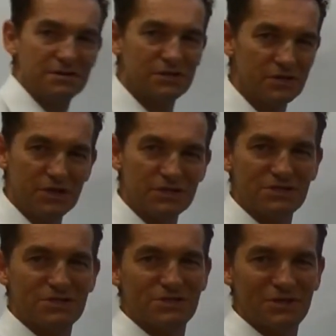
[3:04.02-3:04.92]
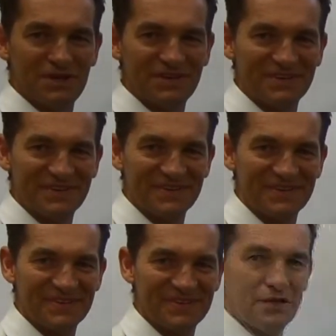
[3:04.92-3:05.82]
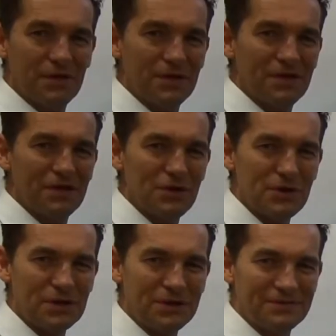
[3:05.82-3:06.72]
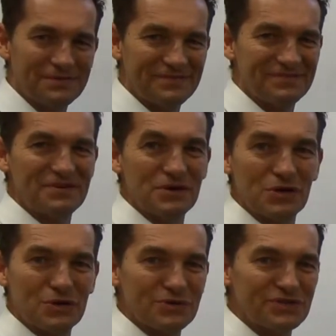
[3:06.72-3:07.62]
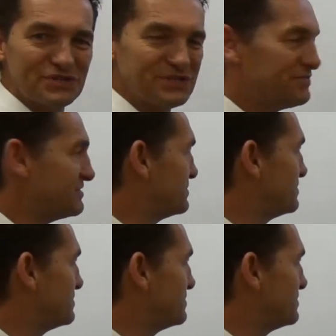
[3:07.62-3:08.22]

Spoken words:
So the answer is C. Again, question 7.